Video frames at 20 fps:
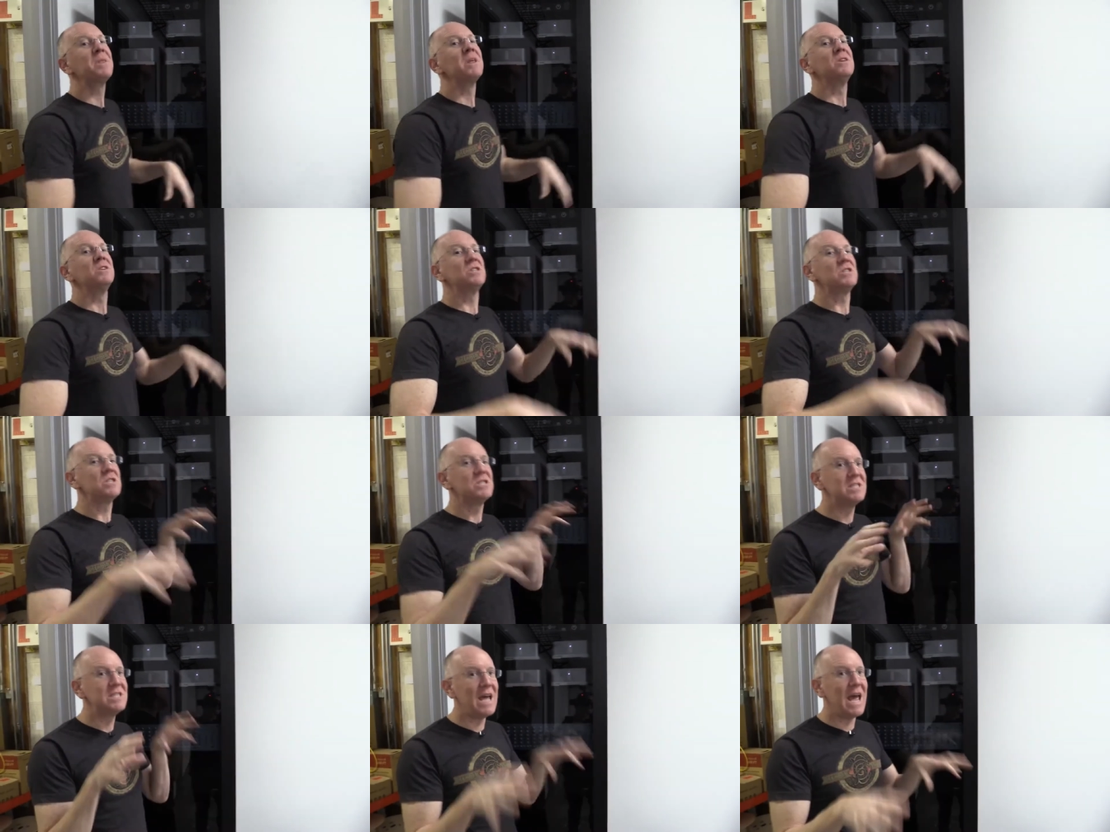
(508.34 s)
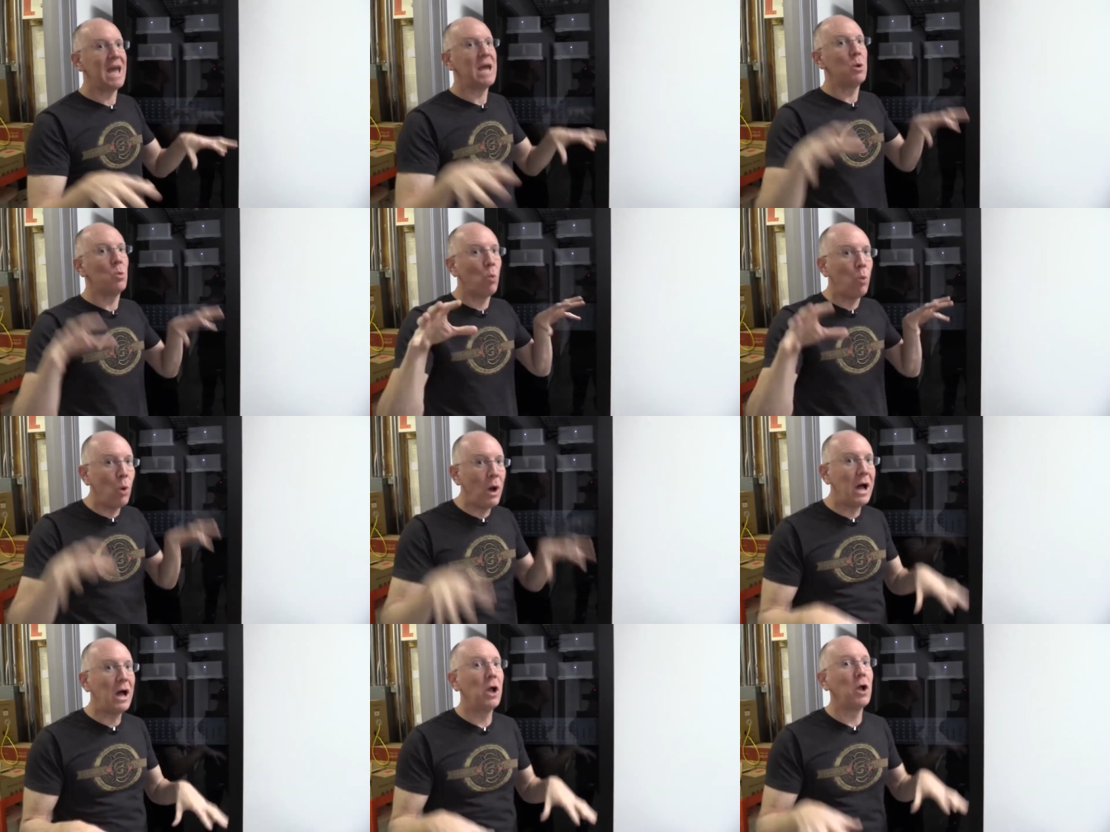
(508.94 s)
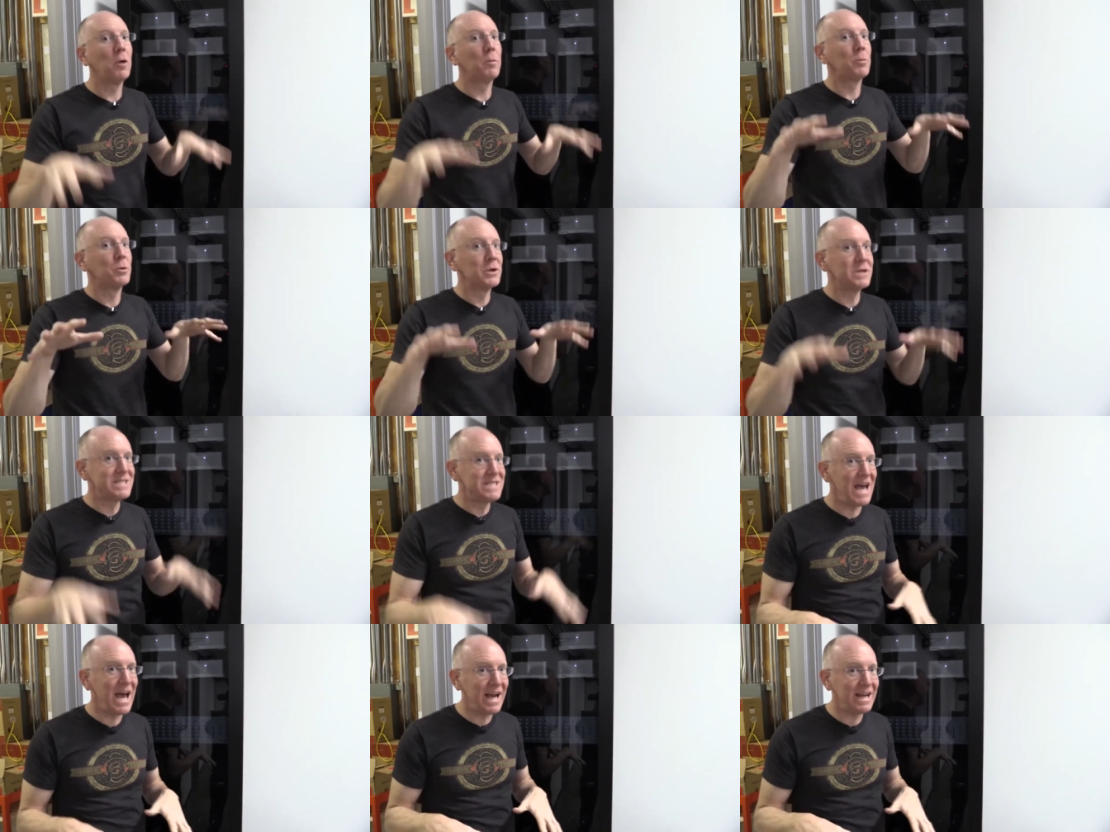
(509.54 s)
stay well
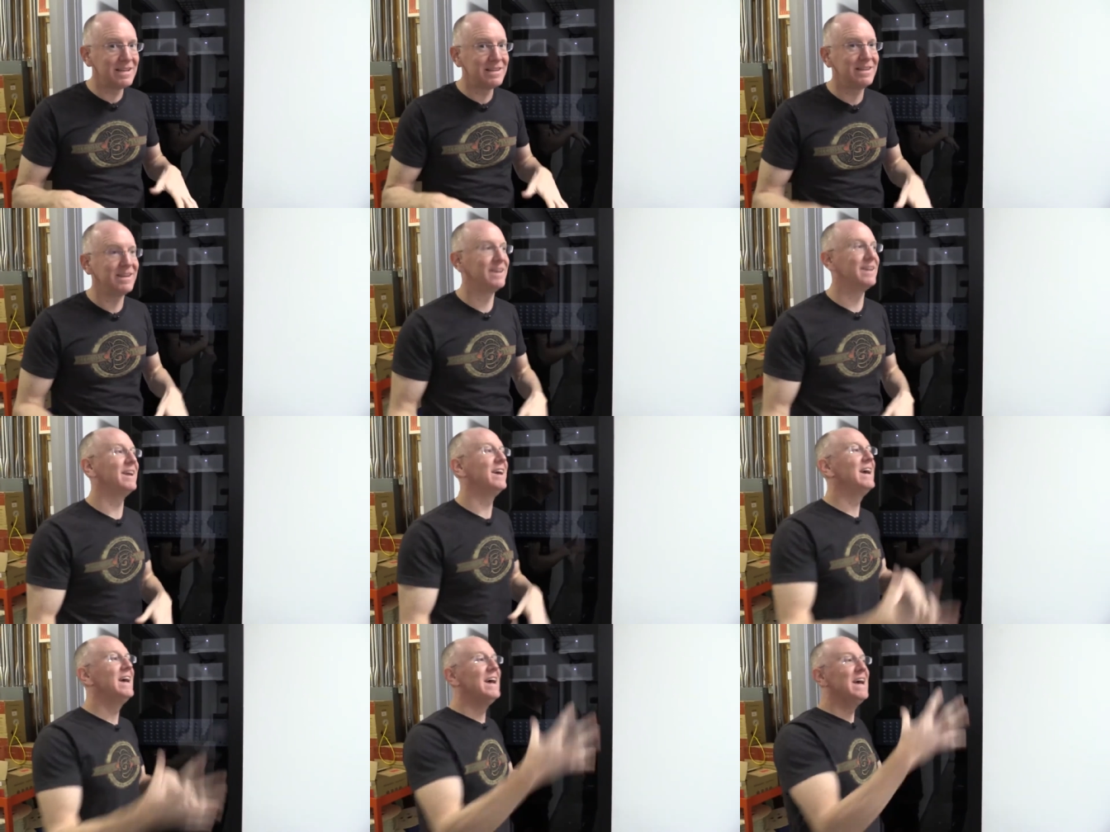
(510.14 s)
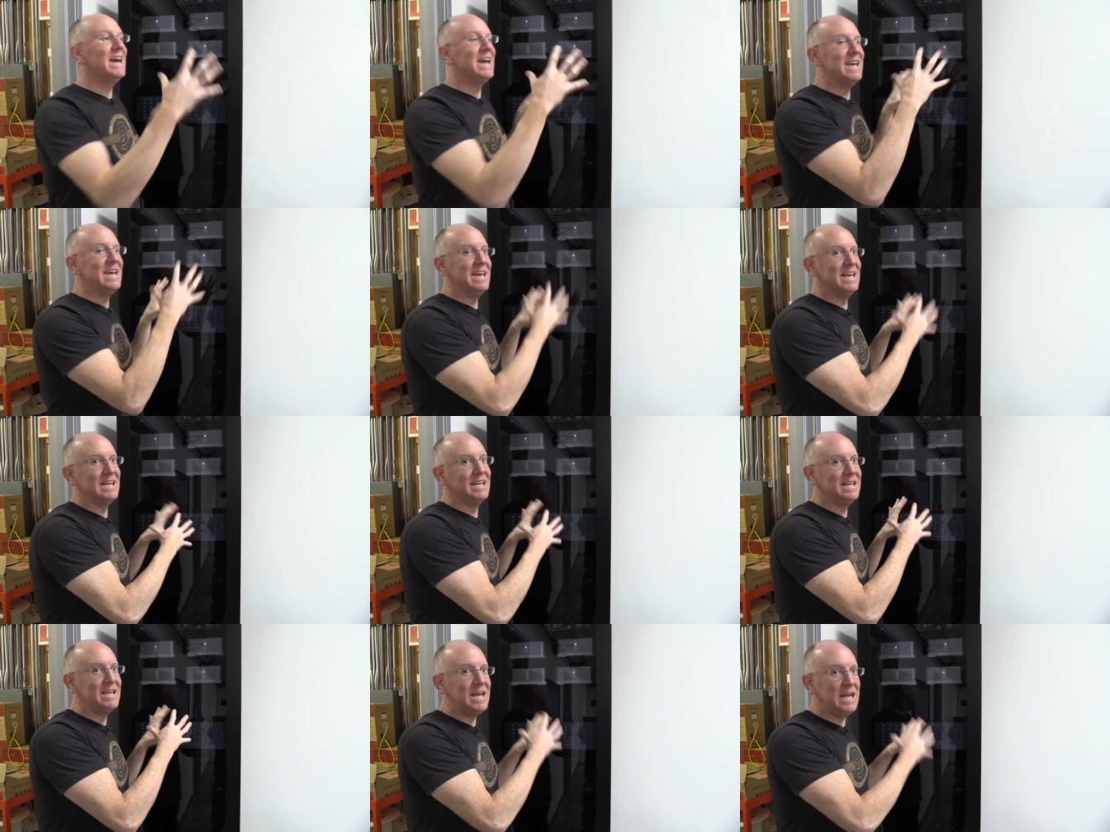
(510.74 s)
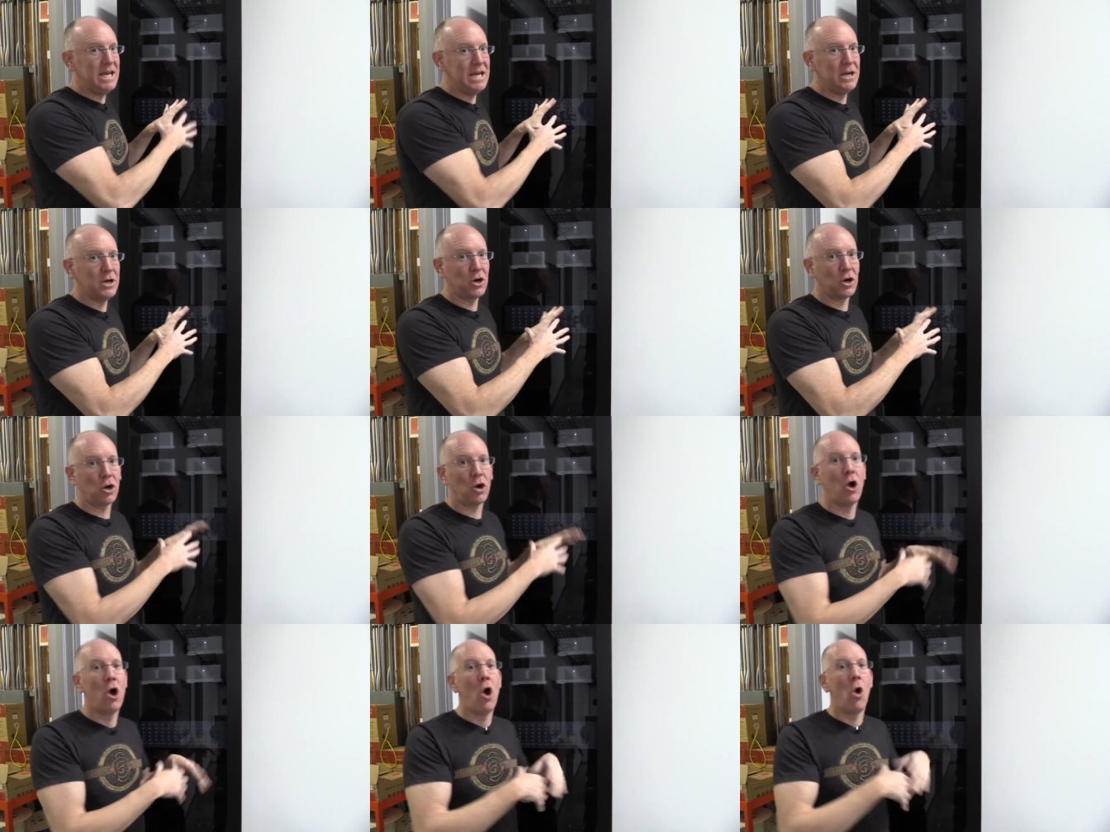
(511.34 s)
protected in
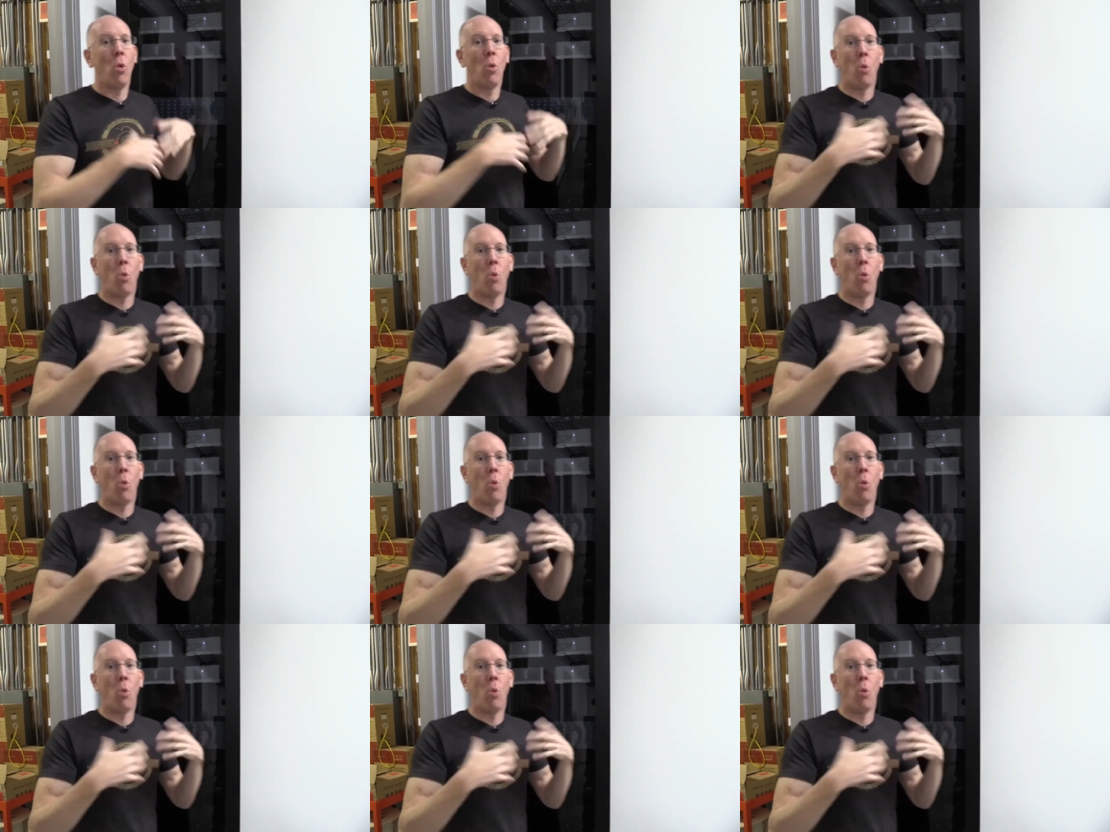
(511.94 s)
here,